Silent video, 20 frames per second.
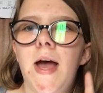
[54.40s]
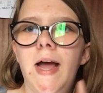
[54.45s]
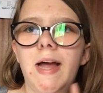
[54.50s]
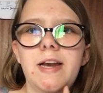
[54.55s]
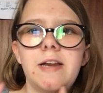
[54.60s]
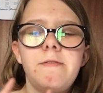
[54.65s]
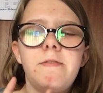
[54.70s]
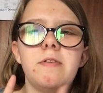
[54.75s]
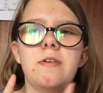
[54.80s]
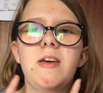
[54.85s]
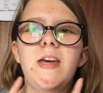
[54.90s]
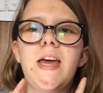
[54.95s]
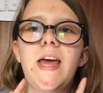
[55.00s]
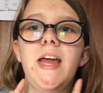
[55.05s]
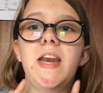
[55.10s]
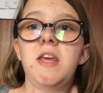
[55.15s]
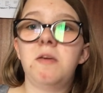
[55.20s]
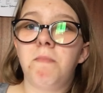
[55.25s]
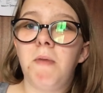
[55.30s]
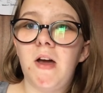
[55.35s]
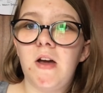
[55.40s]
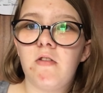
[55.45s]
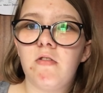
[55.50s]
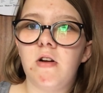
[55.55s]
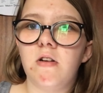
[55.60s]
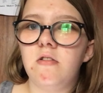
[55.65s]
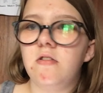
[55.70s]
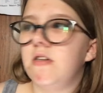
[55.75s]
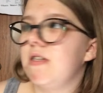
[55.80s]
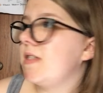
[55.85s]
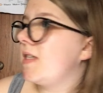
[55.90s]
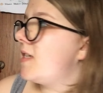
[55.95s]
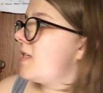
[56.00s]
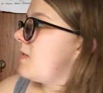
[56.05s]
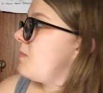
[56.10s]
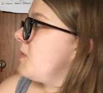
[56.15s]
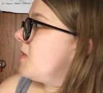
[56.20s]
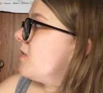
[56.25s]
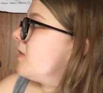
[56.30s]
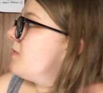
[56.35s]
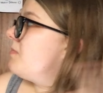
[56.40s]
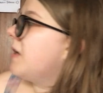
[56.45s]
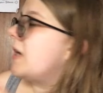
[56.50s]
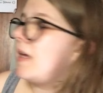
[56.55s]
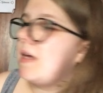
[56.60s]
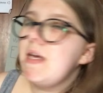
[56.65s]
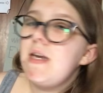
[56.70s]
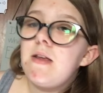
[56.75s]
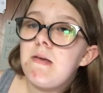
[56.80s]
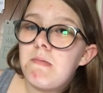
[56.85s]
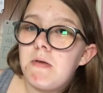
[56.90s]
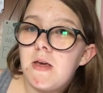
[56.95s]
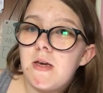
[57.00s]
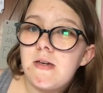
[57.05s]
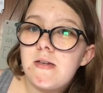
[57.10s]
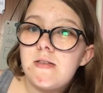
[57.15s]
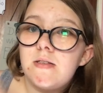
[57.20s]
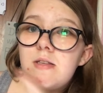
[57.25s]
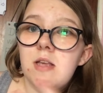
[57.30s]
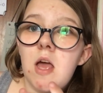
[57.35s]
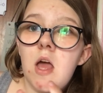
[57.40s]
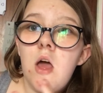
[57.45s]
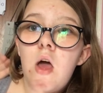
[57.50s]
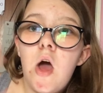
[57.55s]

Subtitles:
And if you hear any background noise, it's because my guinea pigs